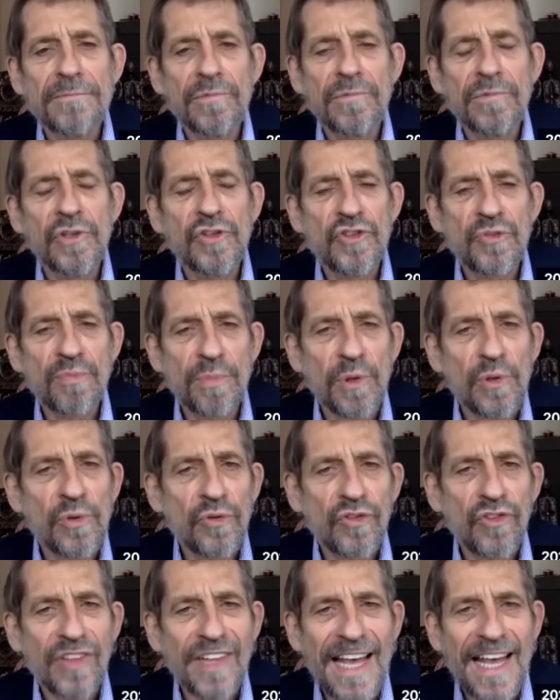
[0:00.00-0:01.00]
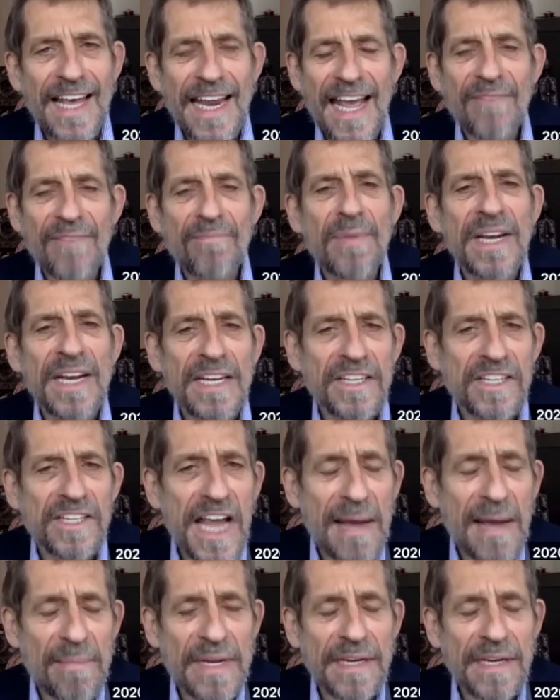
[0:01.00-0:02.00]
disputes that have been
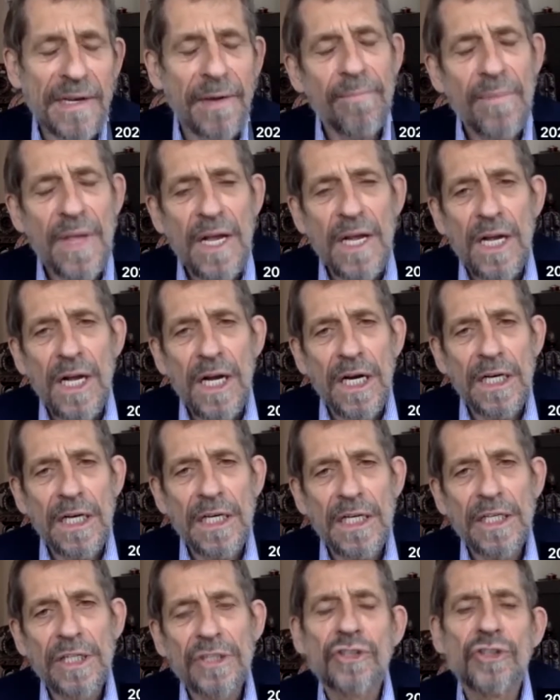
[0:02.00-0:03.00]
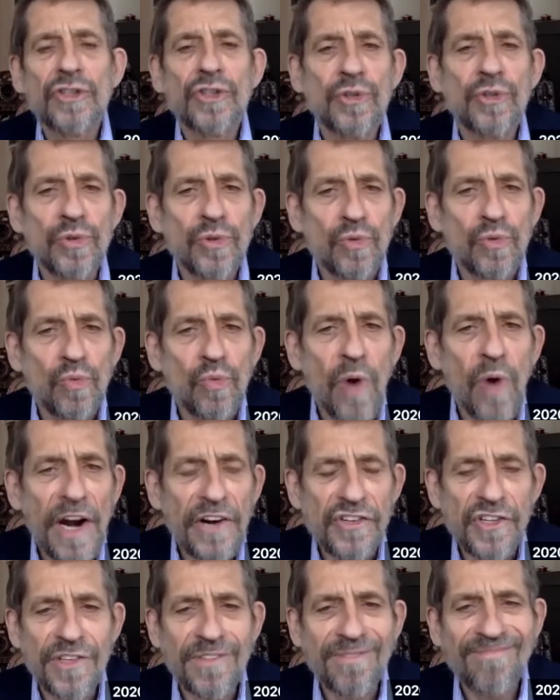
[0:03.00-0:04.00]
endemic to
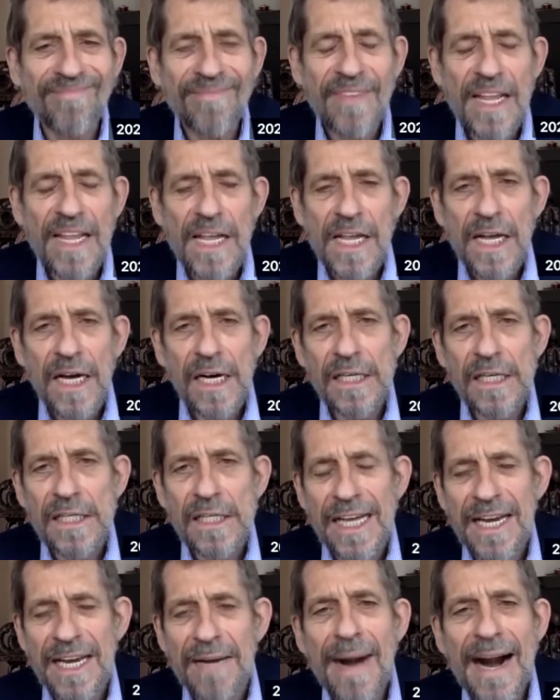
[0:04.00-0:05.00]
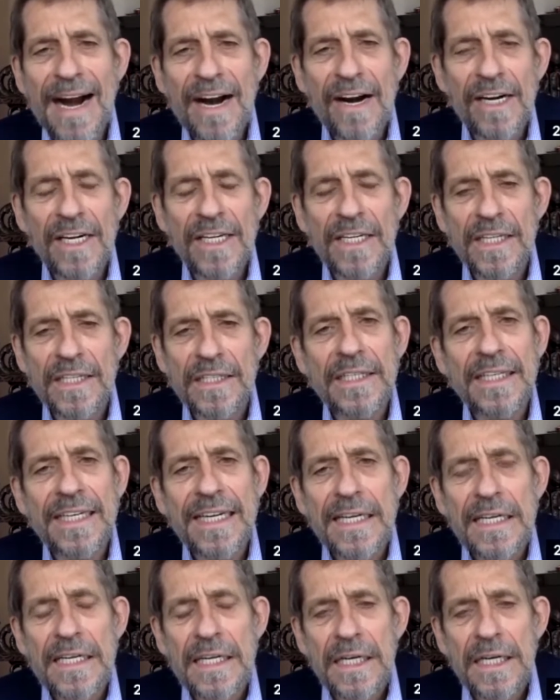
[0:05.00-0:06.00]
Russian and American
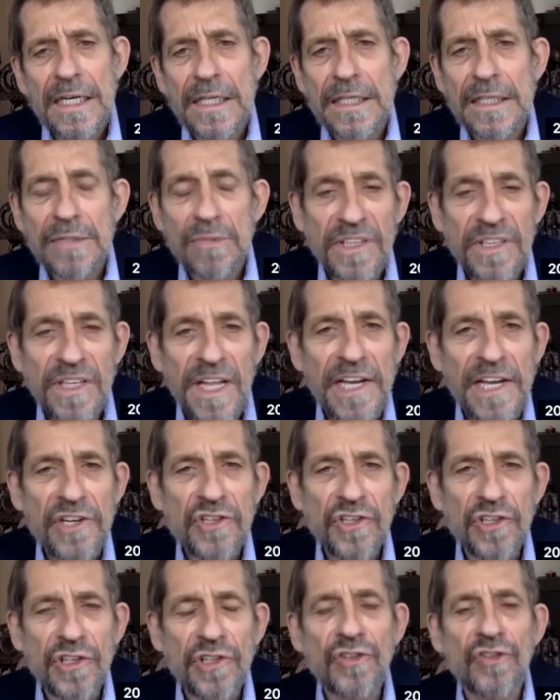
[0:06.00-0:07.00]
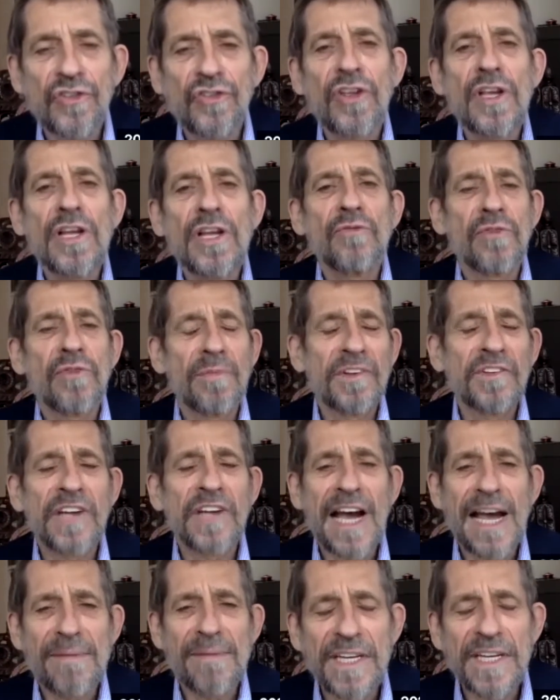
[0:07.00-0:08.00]
relations from the
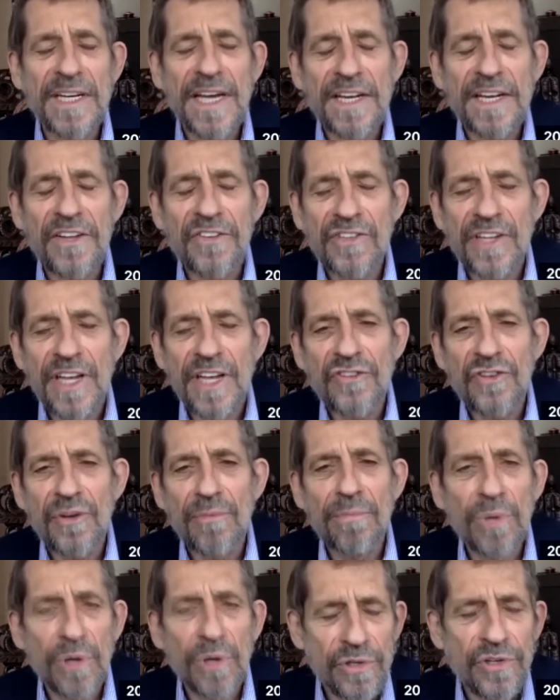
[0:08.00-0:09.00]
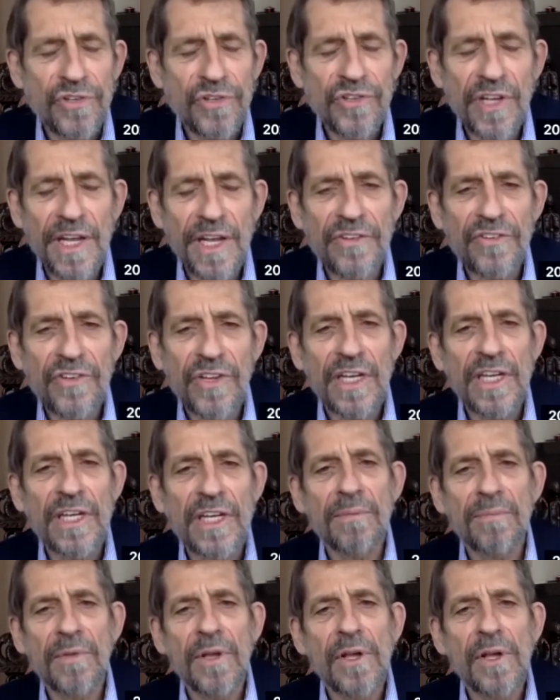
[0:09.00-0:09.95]
time the United States emerged as a